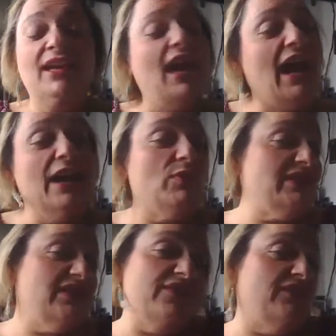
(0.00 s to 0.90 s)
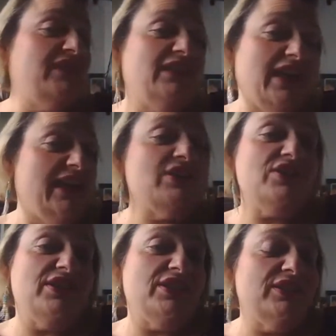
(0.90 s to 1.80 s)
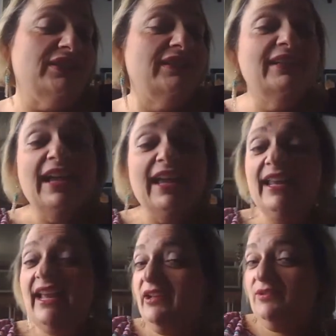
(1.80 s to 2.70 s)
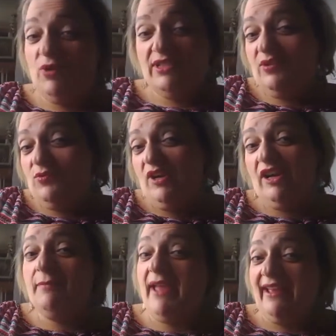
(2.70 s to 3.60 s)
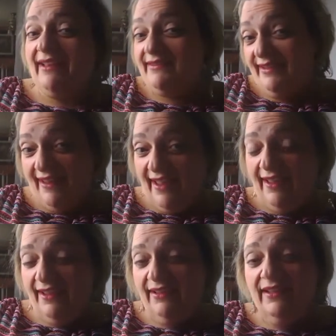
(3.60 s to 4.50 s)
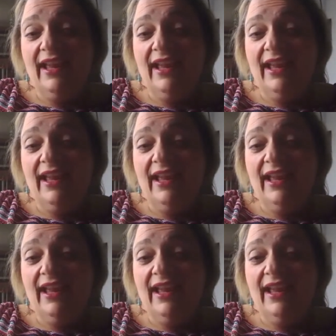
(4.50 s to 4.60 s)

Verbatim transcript: I yeah. wasn't 50 last year and I wasn't where I'm at today.